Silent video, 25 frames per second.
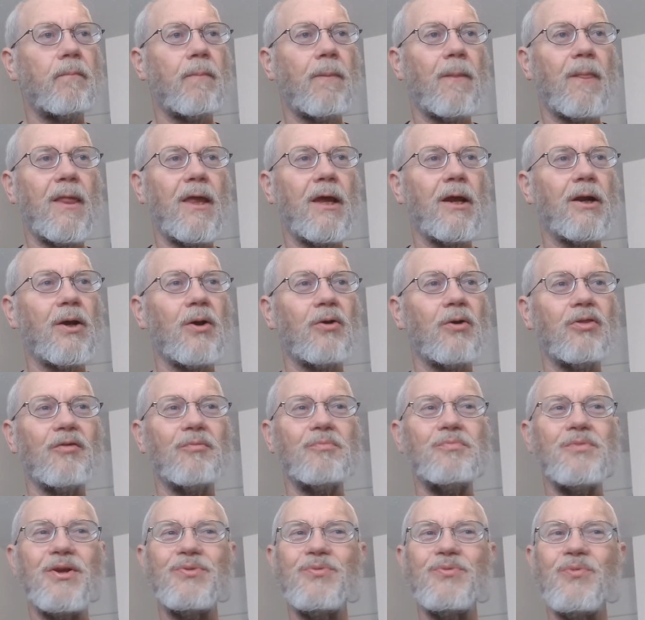the
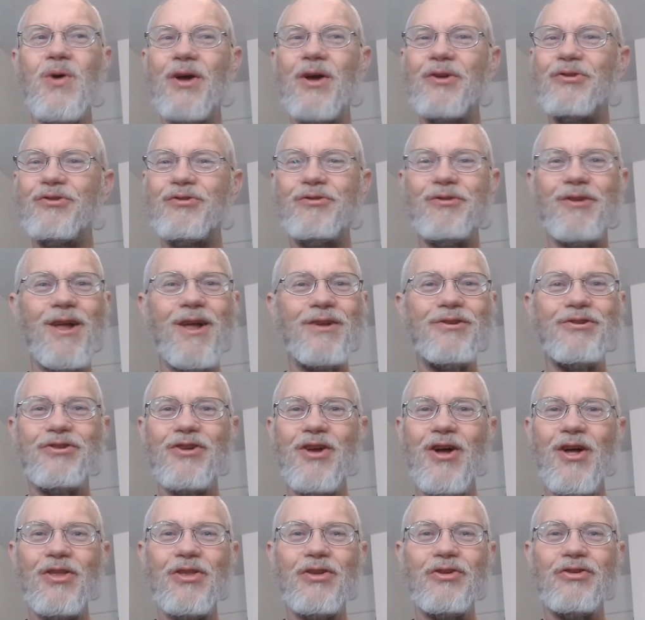Midwest floods
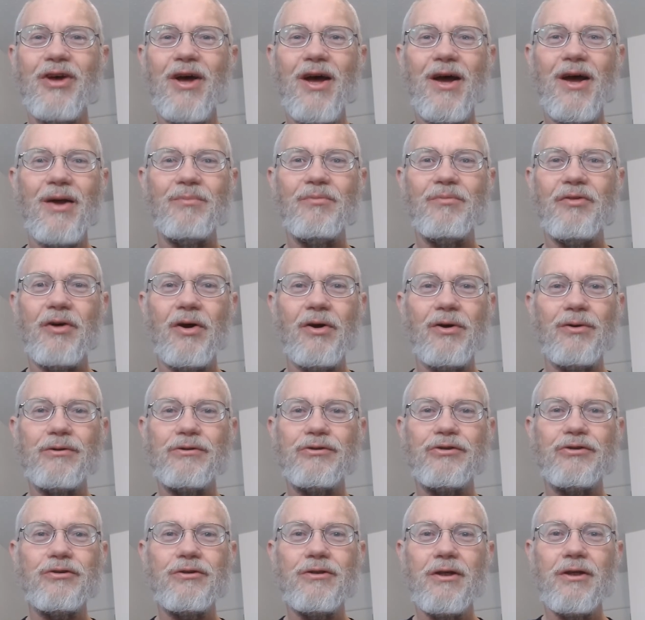all the time,
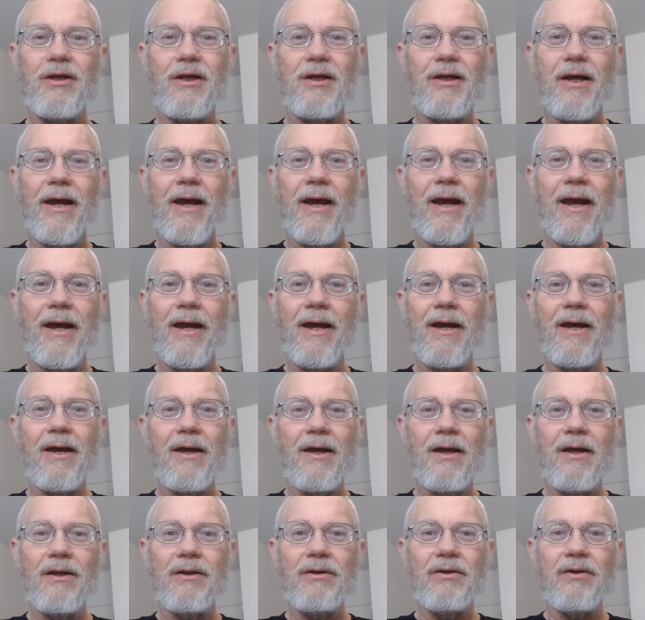folks.
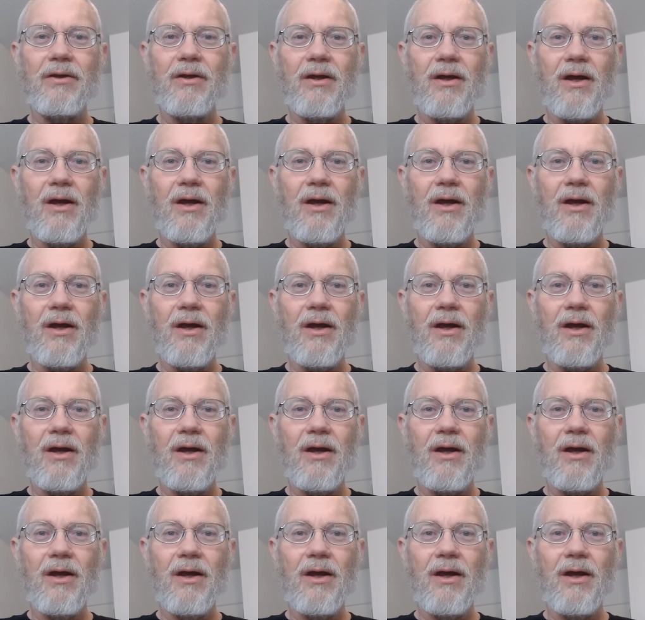And